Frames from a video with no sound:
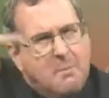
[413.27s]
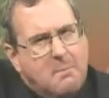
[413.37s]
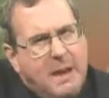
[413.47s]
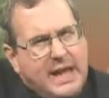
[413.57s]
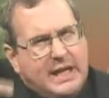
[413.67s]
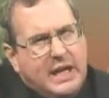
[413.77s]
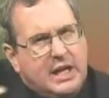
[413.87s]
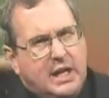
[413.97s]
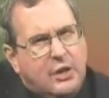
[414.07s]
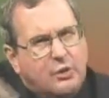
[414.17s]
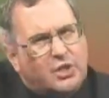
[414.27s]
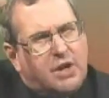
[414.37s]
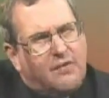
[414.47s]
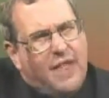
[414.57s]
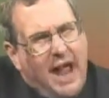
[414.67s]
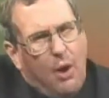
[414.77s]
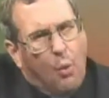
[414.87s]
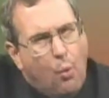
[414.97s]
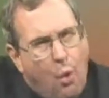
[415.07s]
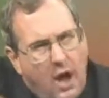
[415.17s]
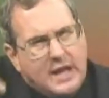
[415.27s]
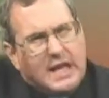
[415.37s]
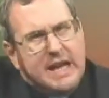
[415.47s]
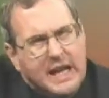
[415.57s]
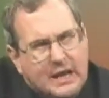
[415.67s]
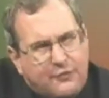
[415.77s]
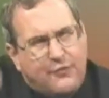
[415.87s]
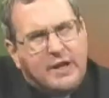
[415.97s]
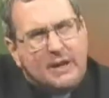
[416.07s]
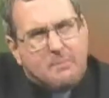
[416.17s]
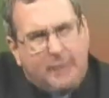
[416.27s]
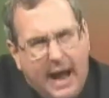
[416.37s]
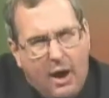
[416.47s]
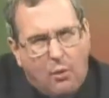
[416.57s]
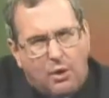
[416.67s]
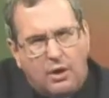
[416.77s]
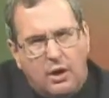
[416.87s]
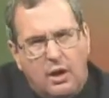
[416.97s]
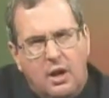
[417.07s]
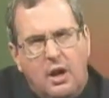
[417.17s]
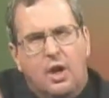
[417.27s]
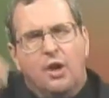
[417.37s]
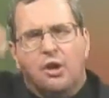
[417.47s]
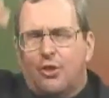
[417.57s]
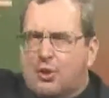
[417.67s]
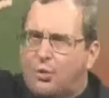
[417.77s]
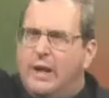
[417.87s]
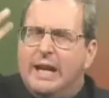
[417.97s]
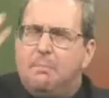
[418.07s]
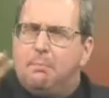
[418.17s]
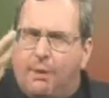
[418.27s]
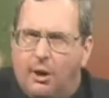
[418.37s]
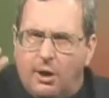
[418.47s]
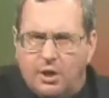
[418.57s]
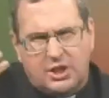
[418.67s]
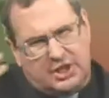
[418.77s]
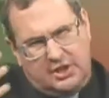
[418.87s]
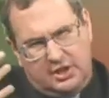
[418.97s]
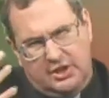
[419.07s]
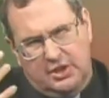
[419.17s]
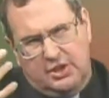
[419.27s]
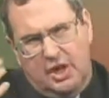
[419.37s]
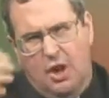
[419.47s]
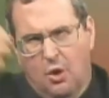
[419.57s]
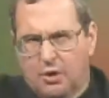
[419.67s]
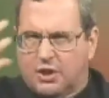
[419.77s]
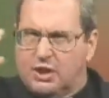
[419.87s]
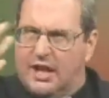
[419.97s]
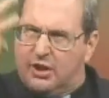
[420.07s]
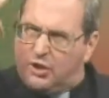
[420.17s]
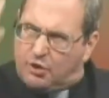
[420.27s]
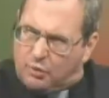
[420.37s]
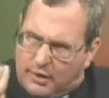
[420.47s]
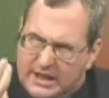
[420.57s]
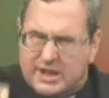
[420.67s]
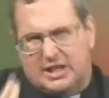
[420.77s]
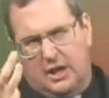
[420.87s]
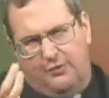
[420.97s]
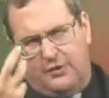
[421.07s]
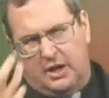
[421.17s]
making use of that one infinite power three persons, which are like three self